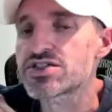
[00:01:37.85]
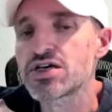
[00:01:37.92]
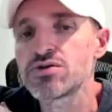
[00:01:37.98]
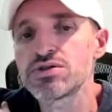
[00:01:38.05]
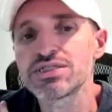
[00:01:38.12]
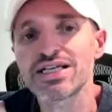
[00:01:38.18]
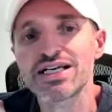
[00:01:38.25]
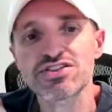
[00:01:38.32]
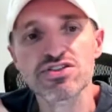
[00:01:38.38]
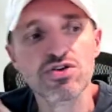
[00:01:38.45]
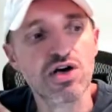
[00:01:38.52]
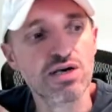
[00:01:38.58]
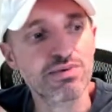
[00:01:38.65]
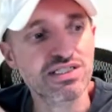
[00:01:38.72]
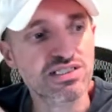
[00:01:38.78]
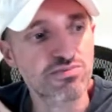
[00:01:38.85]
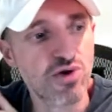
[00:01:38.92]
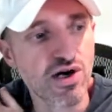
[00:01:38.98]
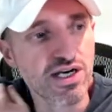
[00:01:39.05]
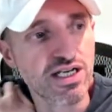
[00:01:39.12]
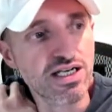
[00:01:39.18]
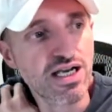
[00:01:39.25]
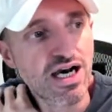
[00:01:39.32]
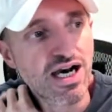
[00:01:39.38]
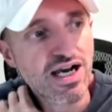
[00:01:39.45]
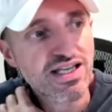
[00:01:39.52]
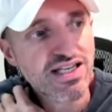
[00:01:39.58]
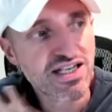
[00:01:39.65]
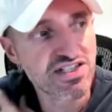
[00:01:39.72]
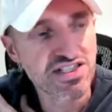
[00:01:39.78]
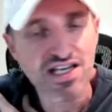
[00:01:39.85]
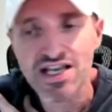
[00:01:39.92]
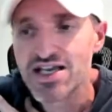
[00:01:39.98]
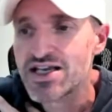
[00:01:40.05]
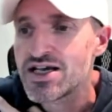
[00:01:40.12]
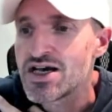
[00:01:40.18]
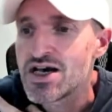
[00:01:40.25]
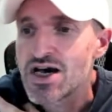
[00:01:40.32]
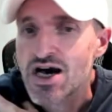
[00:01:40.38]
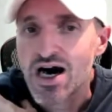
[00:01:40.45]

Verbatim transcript: So let's talk about the market. Uh, yesterday,